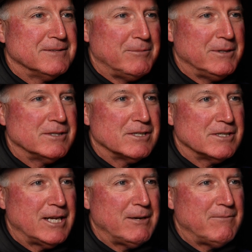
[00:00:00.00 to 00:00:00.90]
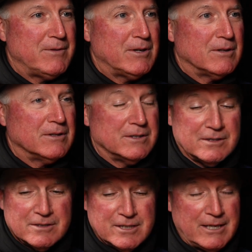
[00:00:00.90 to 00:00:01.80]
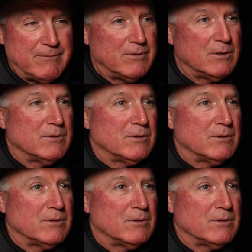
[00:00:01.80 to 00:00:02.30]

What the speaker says: I mean, it's the same feel, and it's the same feel